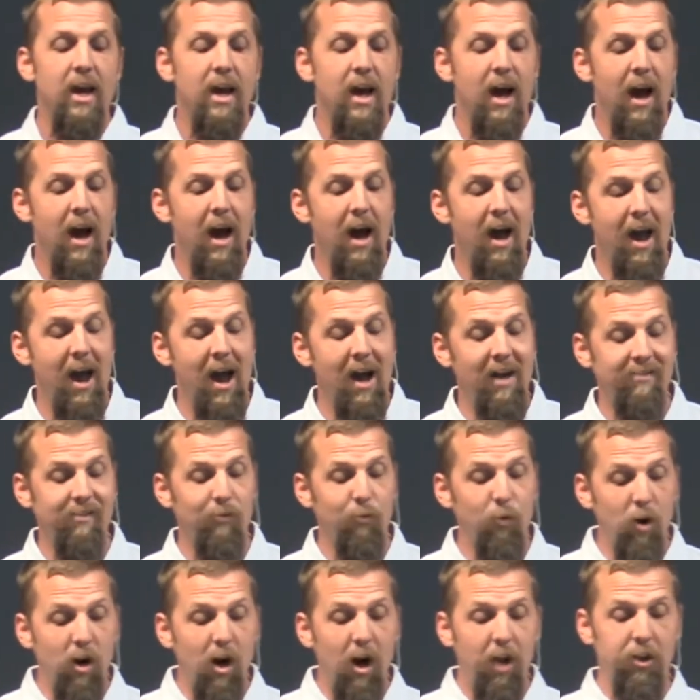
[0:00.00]
Uh, as we
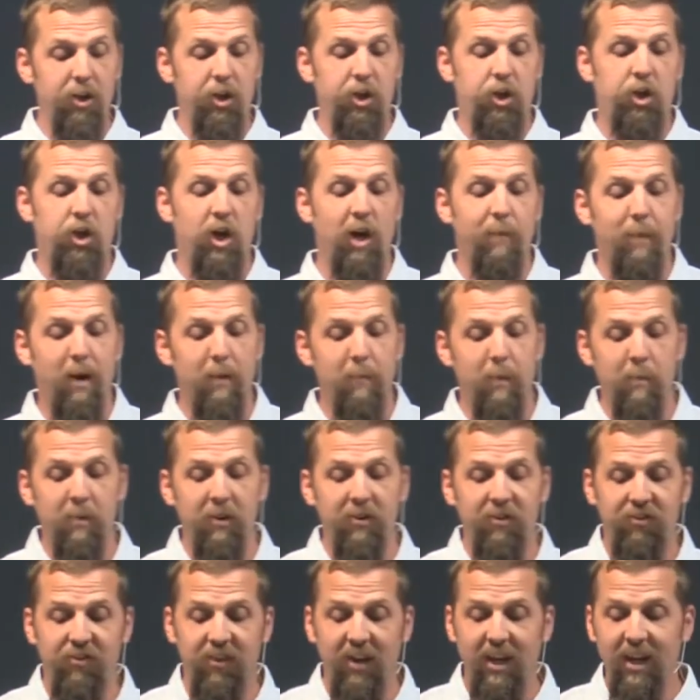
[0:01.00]
were on this trip, I remember
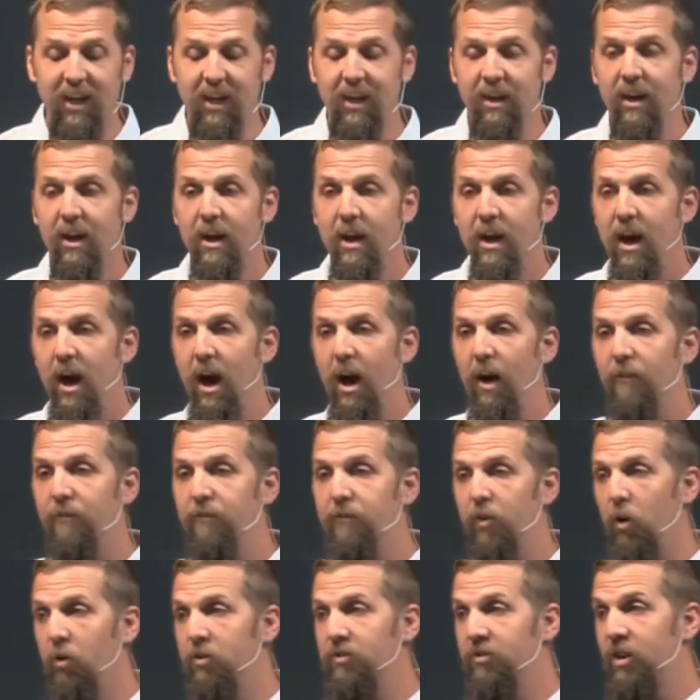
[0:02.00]
seeing uh,
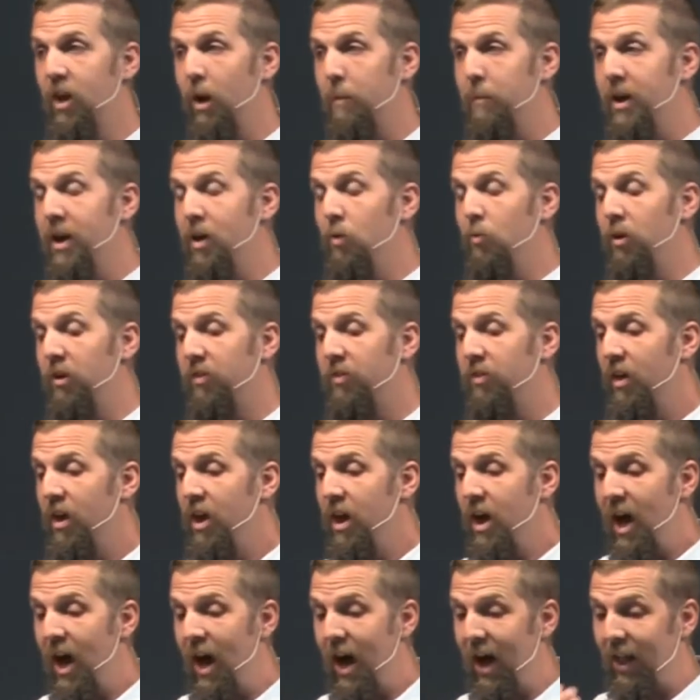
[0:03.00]
folks come in with
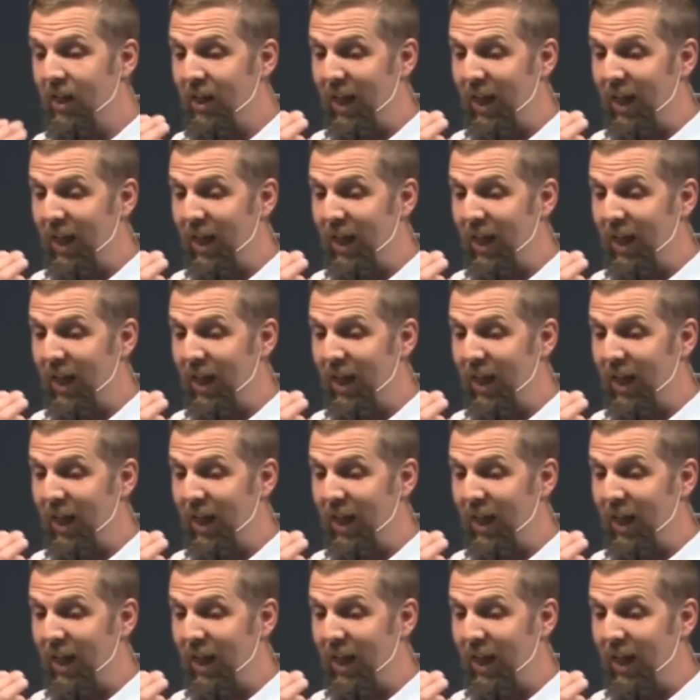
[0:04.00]
uh,